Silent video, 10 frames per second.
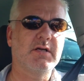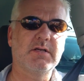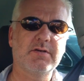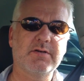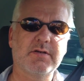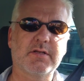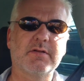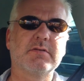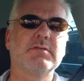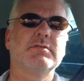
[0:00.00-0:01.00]

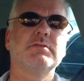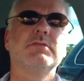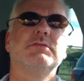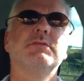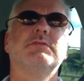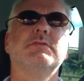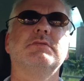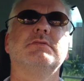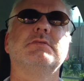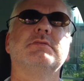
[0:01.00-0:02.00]

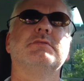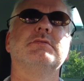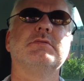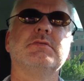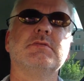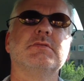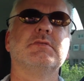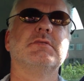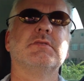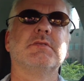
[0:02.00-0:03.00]

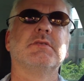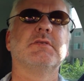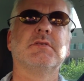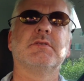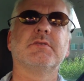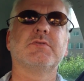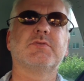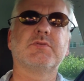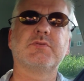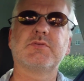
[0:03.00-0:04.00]

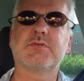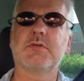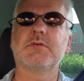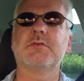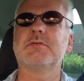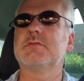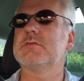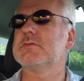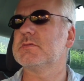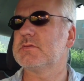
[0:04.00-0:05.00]

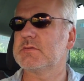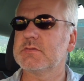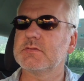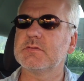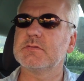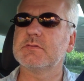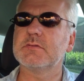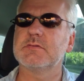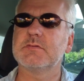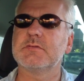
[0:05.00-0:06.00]

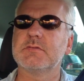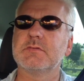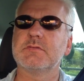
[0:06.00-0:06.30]
No one is speaking in this clip.